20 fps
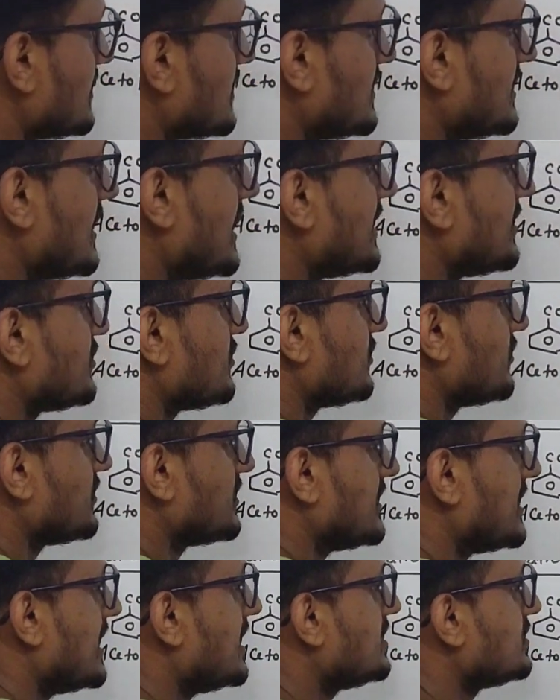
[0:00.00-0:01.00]
this
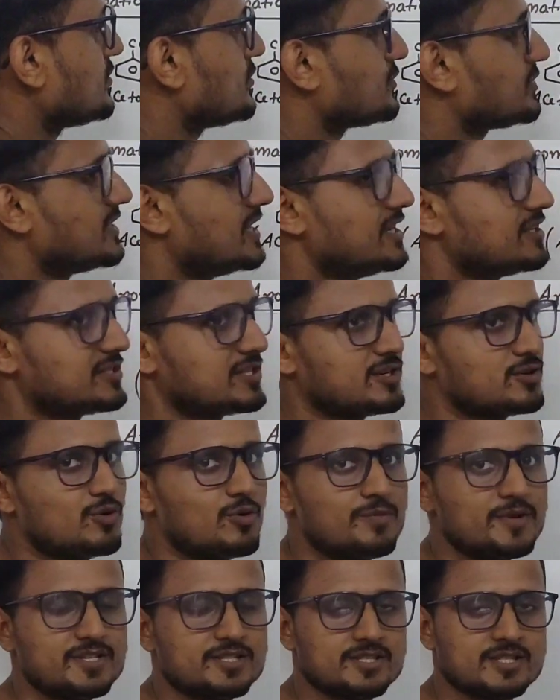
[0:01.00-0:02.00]
CH2CH3
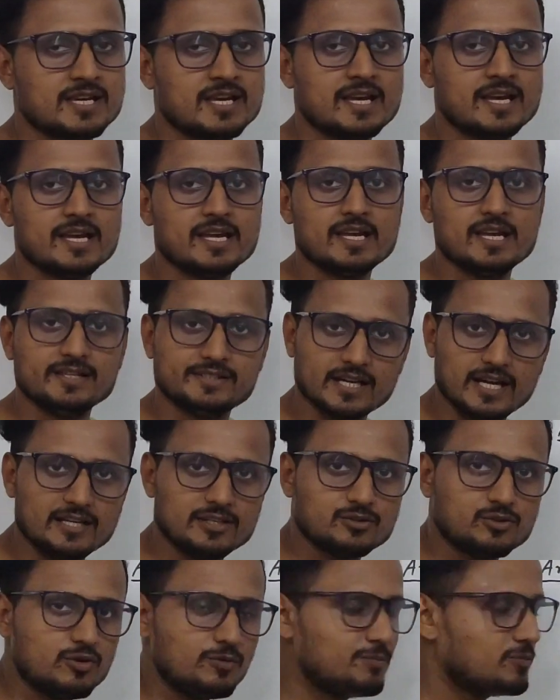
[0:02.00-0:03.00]
group is
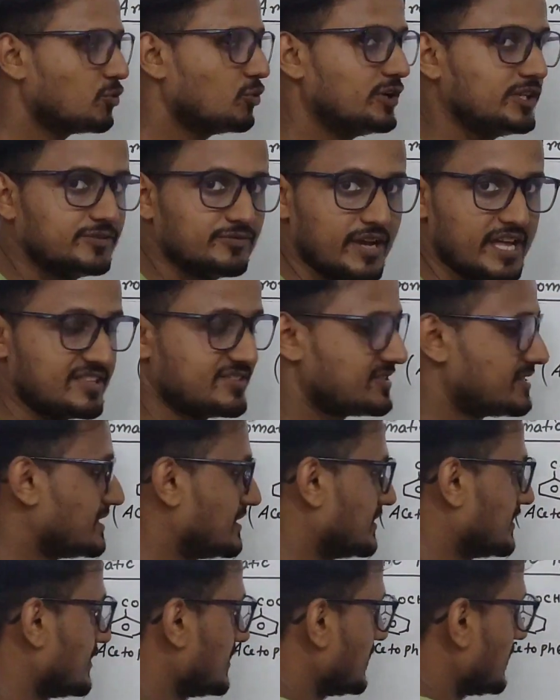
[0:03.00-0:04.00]
ethyl group with
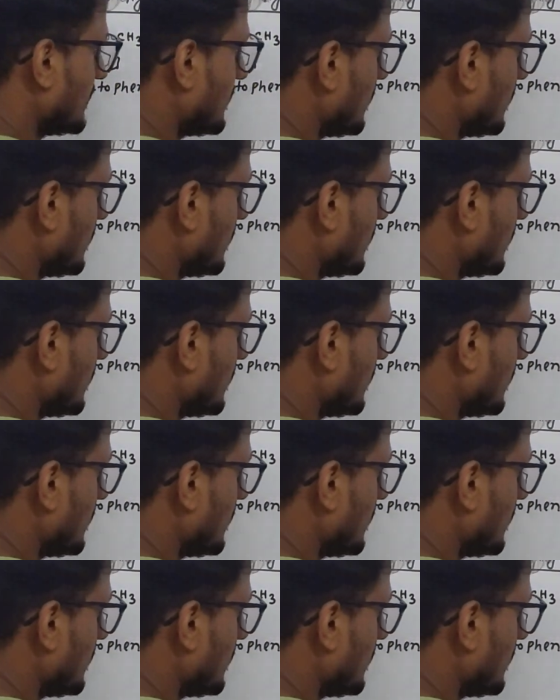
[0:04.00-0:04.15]
benzene.